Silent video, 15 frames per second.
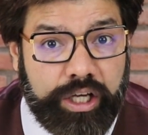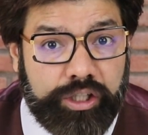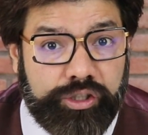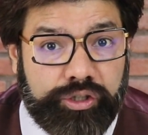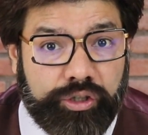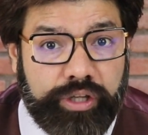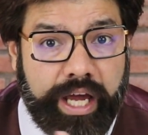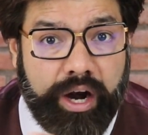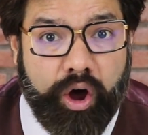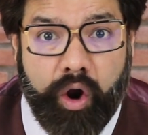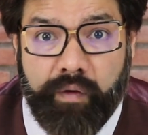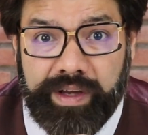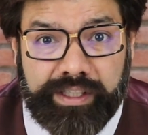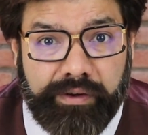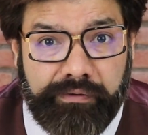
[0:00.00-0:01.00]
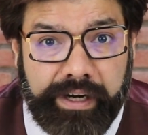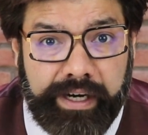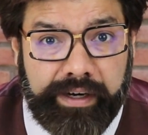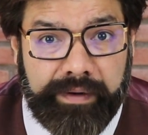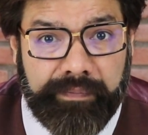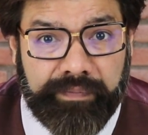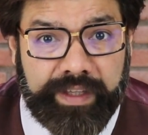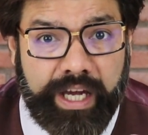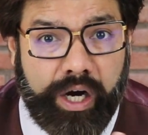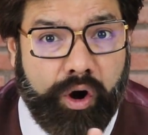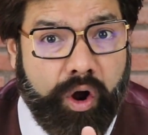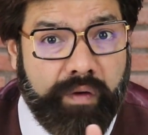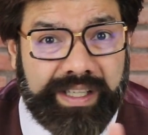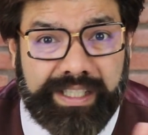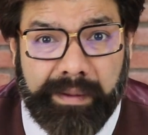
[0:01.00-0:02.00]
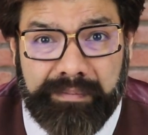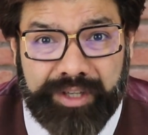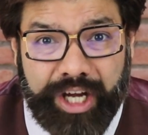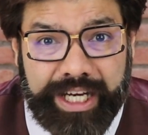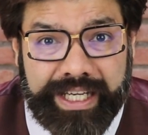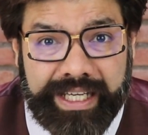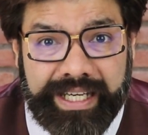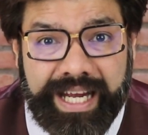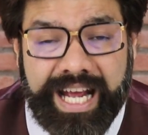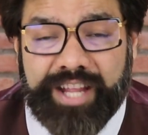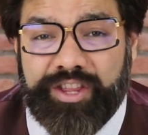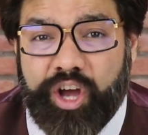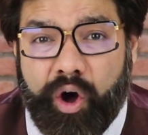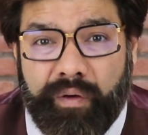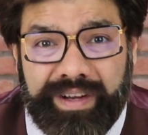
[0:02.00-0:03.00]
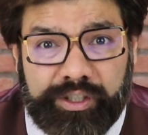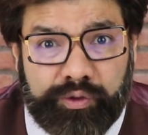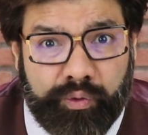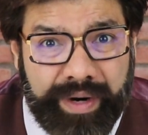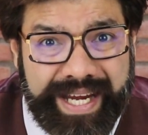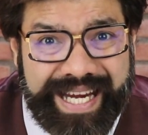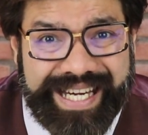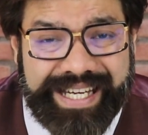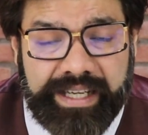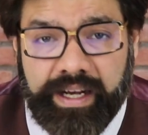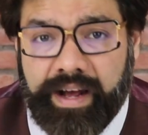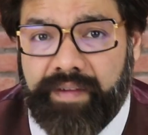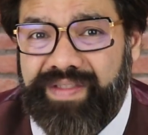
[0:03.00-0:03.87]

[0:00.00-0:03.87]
So they are always aware, they are always updated, they always read,